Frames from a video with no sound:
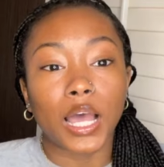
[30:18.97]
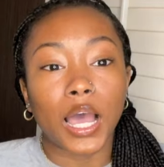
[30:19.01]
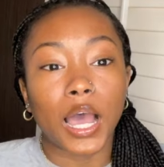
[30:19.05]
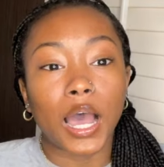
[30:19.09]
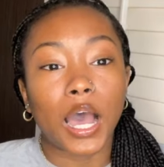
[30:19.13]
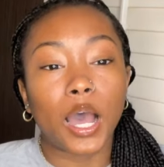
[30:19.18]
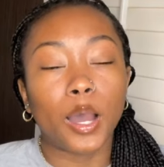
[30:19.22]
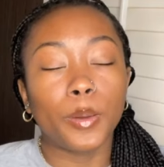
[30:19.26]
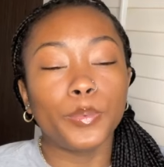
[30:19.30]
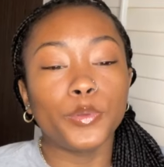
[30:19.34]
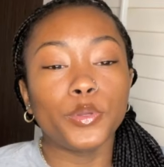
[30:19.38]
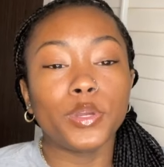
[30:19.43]

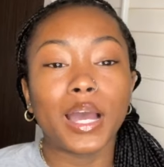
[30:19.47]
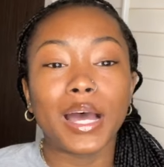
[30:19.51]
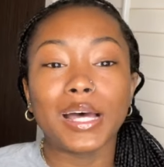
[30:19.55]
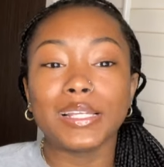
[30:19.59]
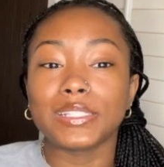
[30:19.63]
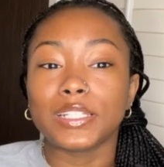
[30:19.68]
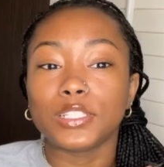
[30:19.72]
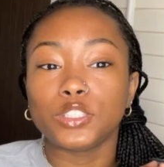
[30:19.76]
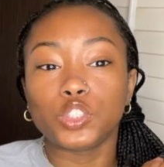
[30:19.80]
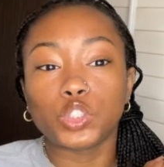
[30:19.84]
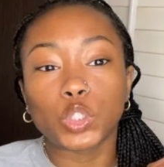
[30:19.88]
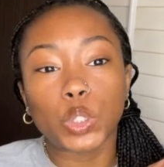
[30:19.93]
Hope you guys
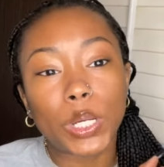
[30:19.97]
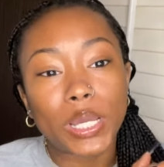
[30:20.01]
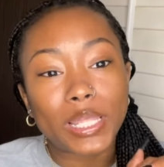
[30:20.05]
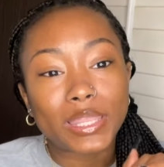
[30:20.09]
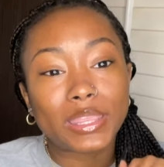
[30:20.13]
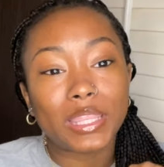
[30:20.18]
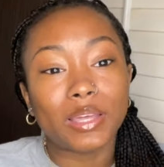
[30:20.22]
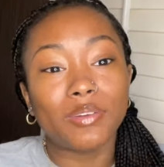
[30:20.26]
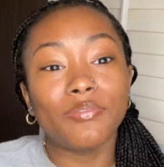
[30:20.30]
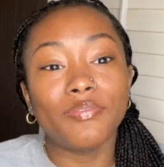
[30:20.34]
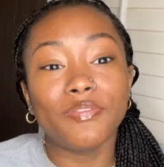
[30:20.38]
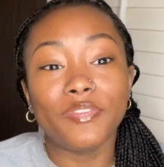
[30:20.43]
enjoyed
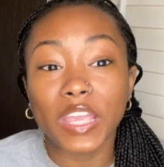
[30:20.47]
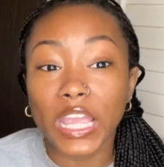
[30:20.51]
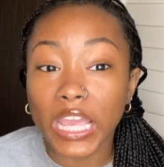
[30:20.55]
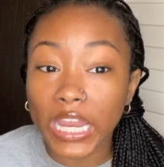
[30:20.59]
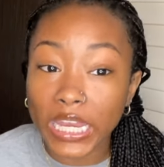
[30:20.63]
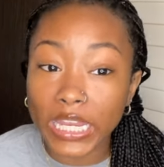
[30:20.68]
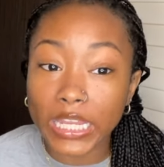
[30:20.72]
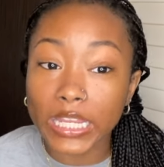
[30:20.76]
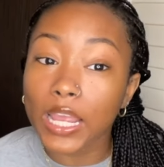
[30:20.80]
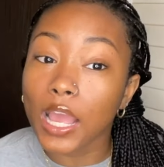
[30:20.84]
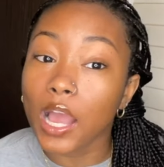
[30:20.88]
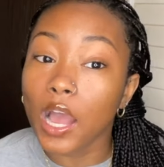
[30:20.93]
the
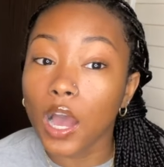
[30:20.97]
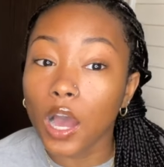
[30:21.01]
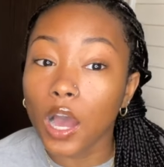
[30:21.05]
video.